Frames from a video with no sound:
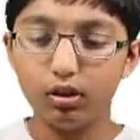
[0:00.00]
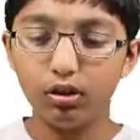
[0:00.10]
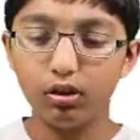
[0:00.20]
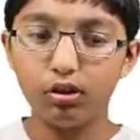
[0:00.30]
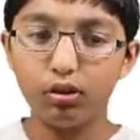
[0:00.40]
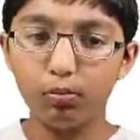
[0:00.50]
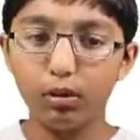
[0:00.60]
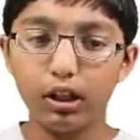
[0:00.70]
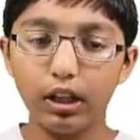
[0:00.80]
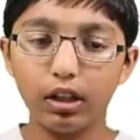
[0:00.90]
dot
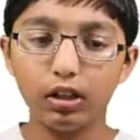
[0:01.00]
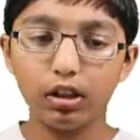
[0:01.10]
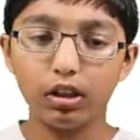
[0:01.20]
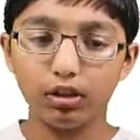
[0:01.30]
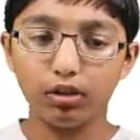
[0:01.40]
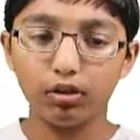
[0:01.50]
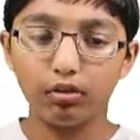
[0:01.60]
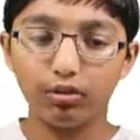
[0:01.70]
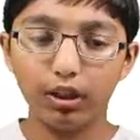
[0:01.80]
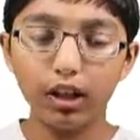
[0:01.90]
place
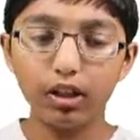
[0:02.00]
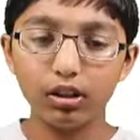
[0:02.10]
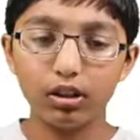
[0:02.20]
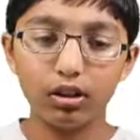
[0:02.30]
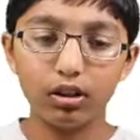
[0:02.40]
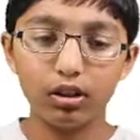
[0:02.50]
underscore forget